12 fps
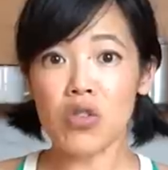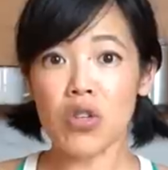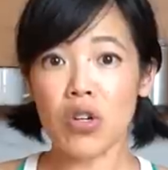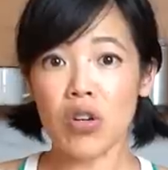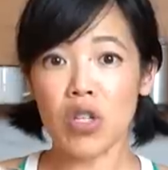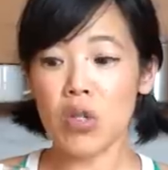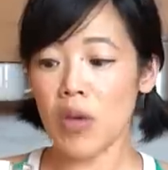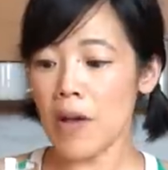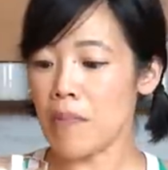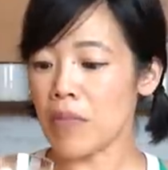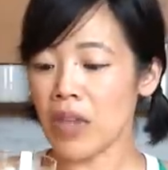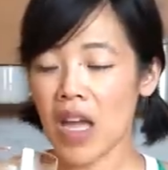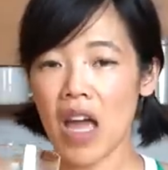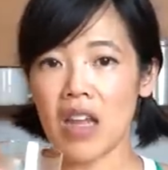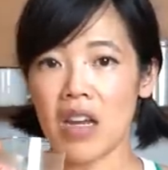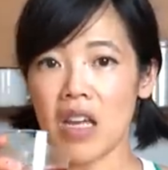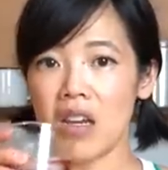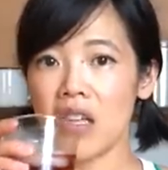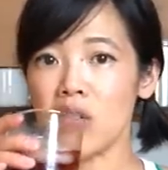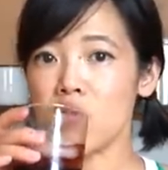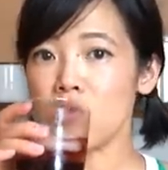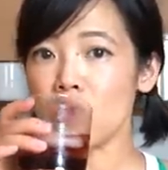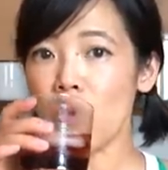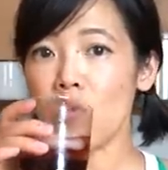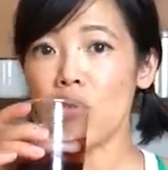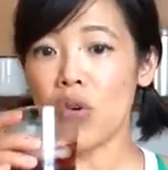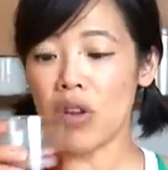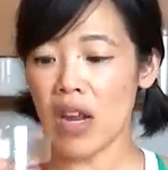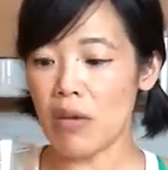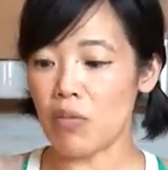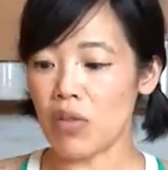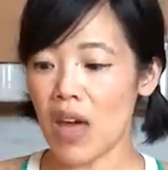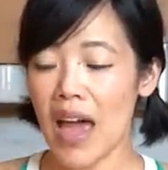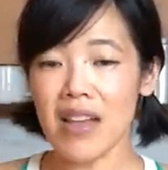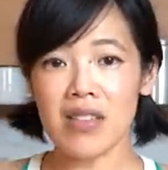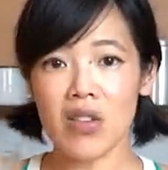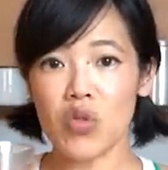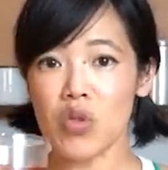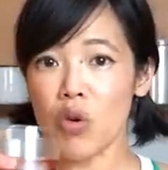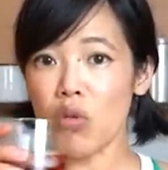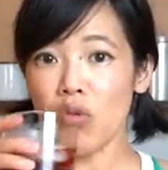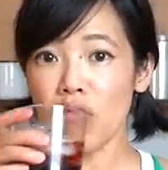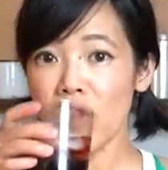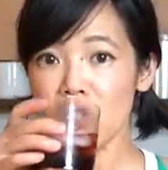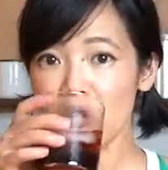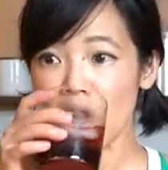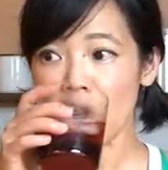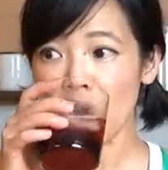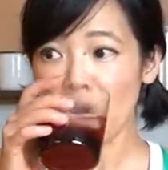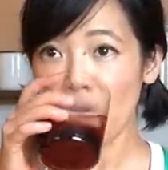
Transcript: sugar to it and it is so good and with ice it's so refreshing.